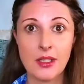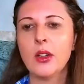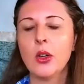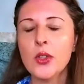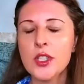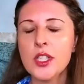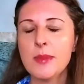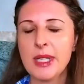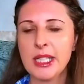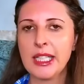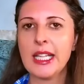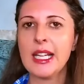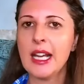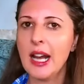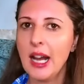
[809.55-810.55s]

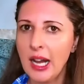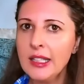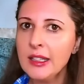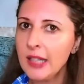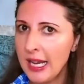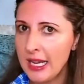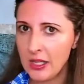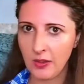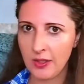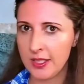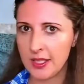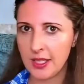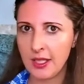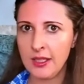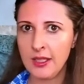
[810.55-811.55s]
Ultimately, unlike
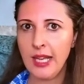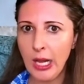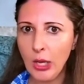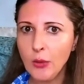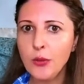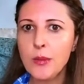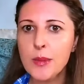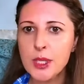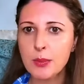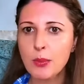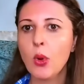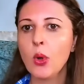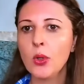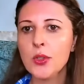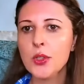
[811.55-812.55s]
Glinda, Elphaba's
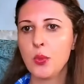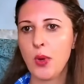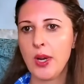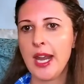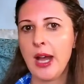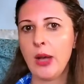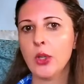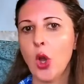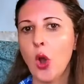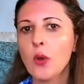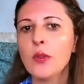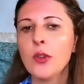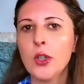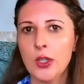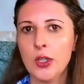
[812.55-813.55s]
morals win out
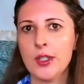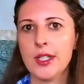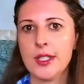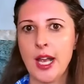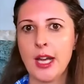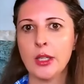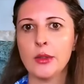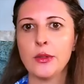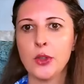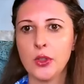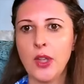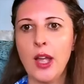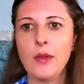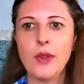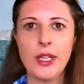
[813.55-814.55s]
over her desire for
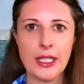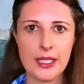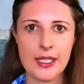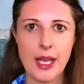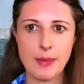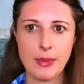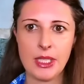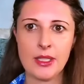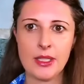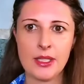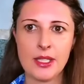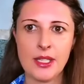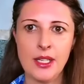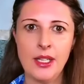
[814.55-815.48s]
love and acceptance,